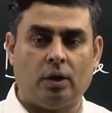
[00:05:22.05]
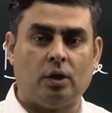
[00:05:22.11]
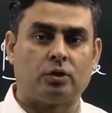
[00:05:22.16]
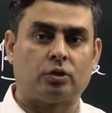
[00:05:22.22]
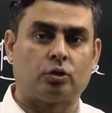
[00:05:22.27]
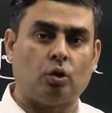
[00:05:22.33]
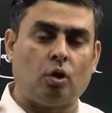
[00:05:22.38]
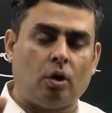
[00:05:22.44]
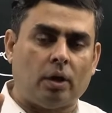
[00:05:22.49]

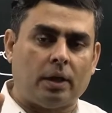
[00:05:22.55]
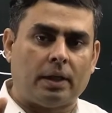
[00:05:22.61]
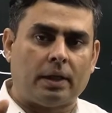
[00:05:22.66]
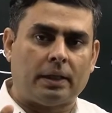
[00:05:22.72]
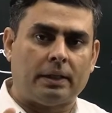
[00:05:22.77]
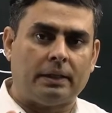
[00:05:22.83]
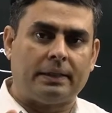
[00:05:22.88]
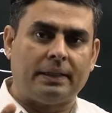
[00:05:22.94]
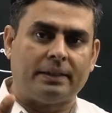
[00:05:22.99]
So
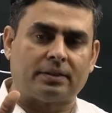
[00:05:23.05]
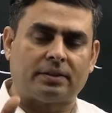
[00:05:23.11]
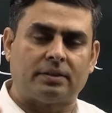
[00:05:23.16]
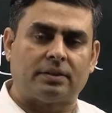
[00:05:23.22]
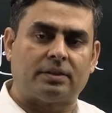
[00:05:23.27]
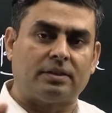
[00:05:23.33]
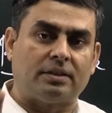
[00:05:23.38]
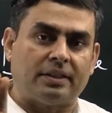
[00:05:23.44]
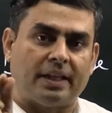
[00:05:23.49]
this
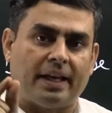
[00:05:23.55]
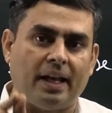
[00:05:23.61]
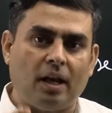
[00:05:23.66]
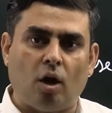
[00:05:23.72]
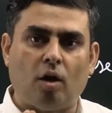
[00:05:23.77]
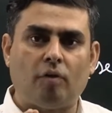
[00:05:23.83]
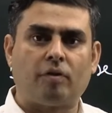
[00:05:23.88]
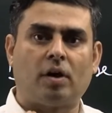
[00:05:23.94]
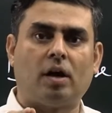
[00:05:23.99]
sale
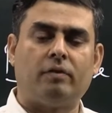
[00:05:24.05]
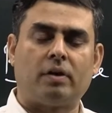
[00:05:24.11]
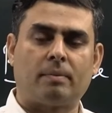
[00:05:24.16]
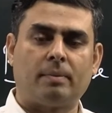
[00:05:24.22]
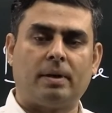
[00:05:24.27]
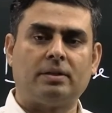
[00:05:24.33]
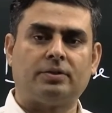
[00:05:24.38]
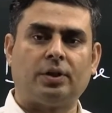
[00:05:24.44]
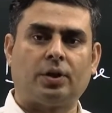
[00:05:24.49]
of government